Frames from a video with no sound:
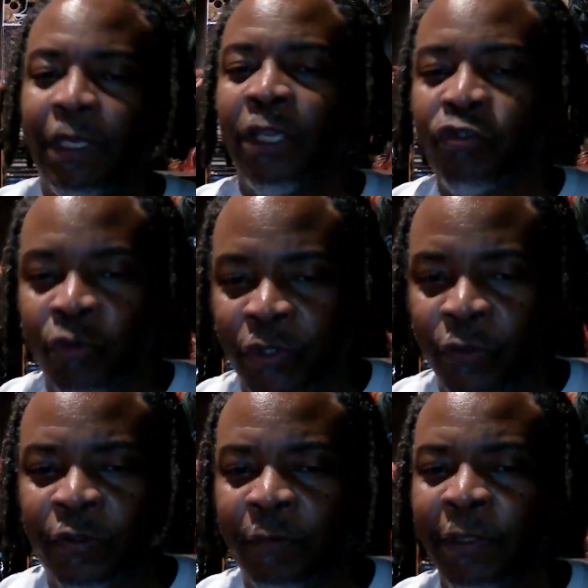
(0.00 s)

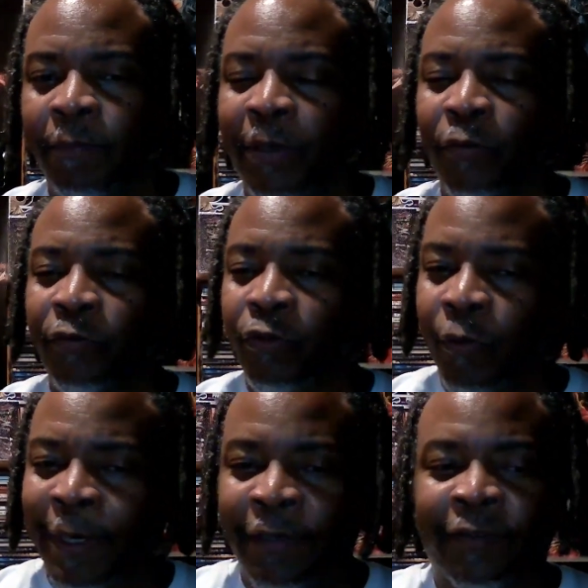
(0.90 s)
introduce them in a
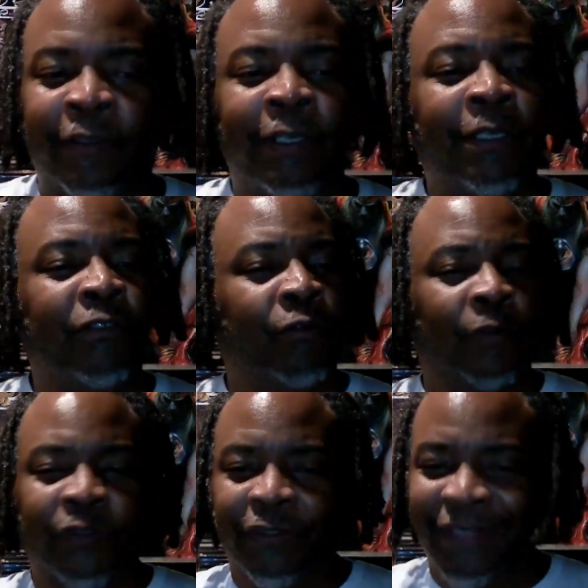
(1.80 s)
post-credit scene, you
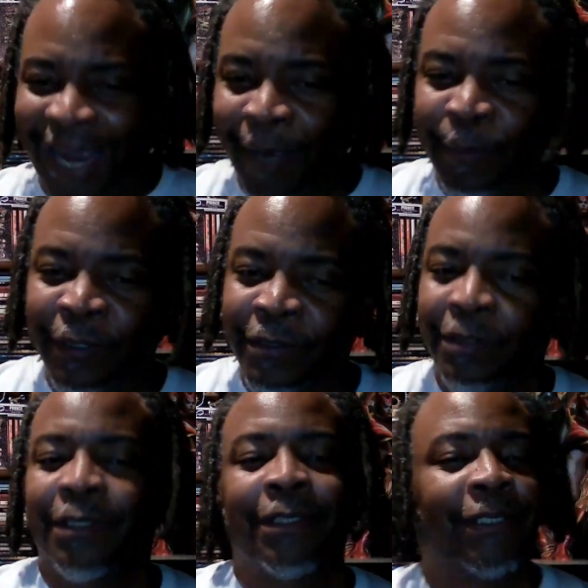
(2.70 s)
know,
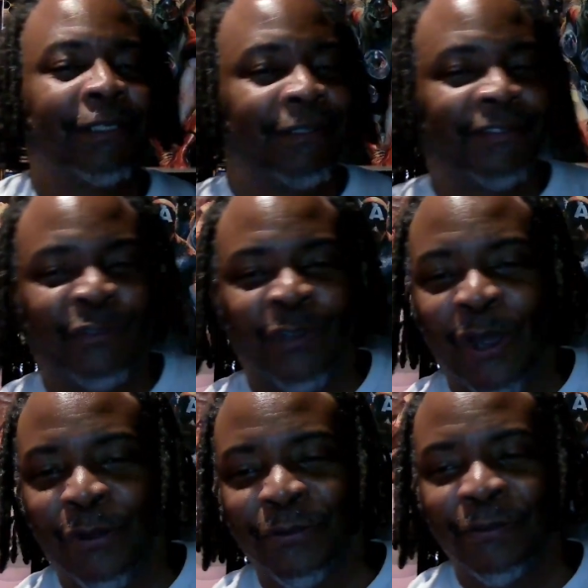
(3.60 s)
establish this is an
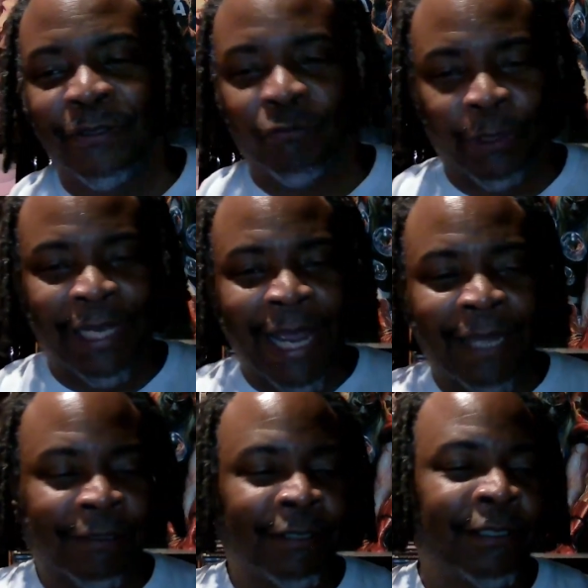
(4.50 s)
alternate
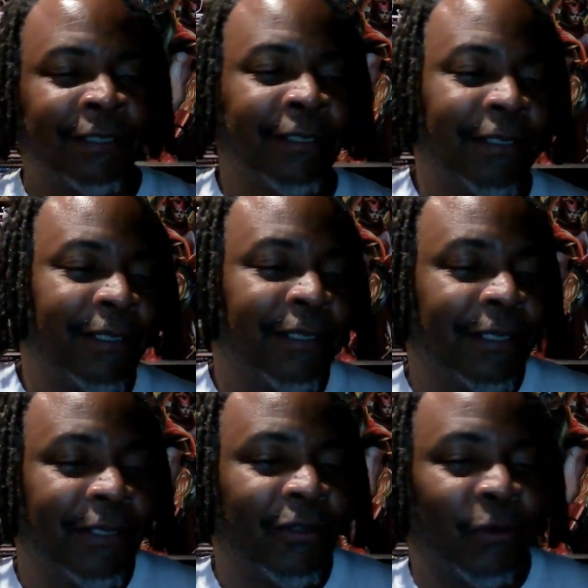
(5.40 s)
reality
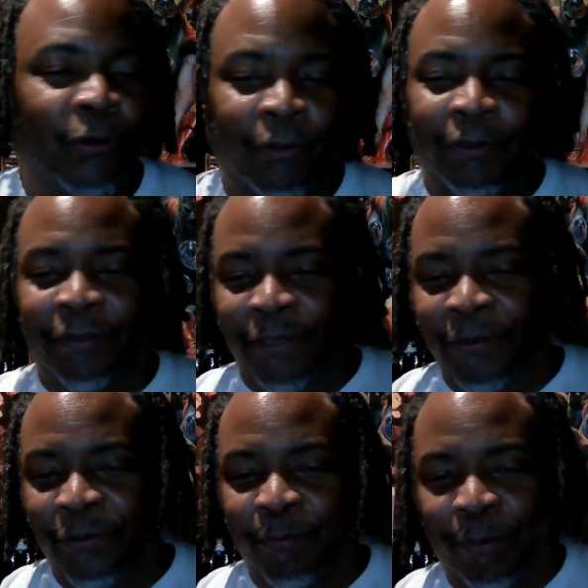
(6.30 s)
or another